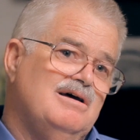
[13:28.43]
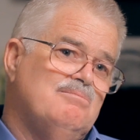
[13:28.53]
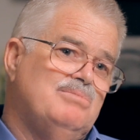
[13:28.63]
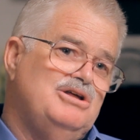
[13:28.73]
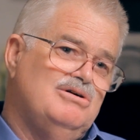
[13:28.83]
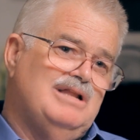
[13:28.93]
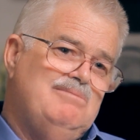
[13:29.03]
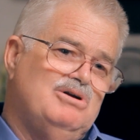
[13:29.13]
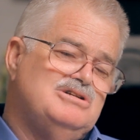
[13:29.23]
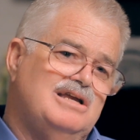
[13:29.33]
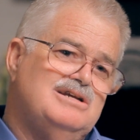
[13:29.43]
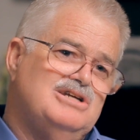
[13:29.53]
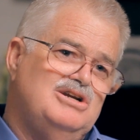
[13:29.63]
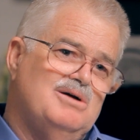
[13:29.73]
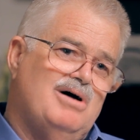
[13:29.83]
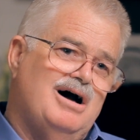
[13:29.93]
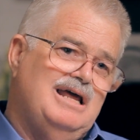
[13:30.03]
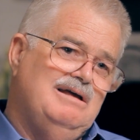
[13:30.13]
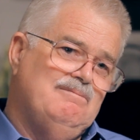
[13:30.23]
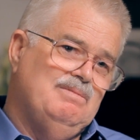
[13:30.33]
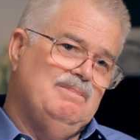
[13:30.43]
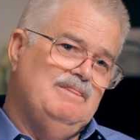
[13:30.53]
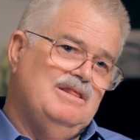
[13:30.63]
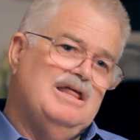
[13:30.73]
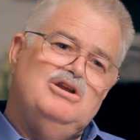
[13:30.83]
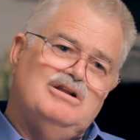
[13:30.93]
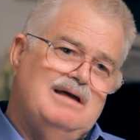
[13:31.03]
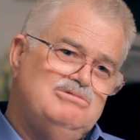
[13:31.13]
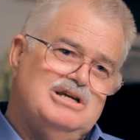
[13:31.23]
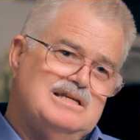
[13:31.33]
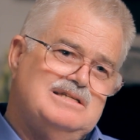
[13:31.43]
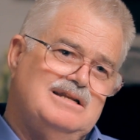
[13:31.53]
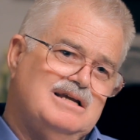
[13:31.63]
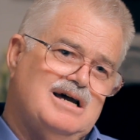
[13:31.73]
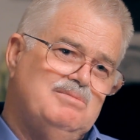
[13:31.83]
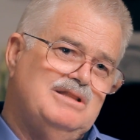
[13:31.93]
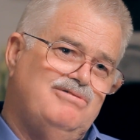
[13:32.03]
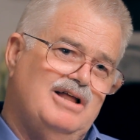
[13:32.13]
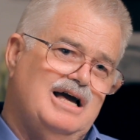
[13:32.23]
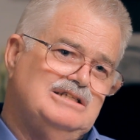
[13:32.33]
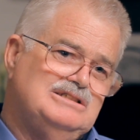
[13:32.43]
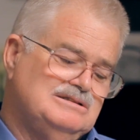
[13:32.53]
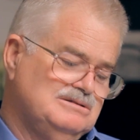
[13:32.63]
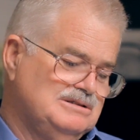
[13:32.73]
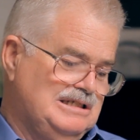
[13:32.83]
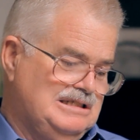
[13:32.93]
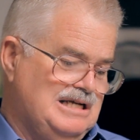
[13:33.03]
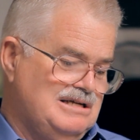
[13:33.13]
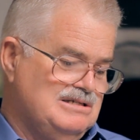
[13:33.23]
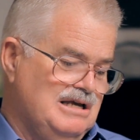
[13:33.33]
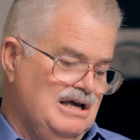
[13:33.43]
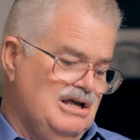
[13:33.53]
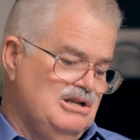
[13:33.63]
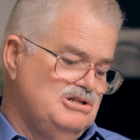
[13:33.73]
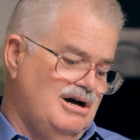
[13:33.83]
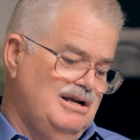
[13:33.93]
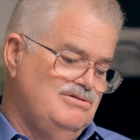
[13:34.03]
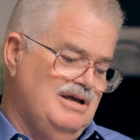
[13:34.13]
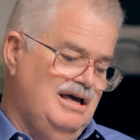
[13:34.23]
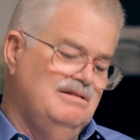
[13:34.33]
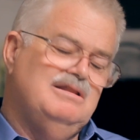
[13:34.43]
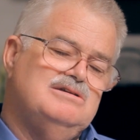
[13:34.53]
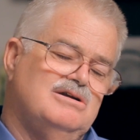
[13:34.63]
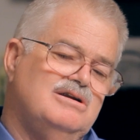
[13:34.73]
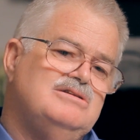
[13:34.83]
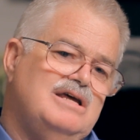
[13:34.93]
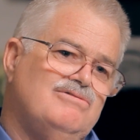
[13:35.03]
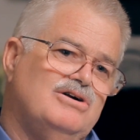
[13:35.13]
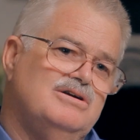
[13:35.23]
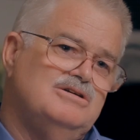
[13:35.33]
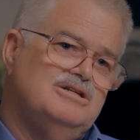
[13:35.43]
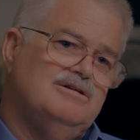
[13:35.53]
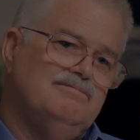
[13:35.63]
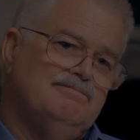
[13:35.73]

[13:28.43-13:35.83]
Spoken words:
But you claim your sin is in your body, and you claim Jesus didn't come in the flesh. He says, John is saying, these are deceivers.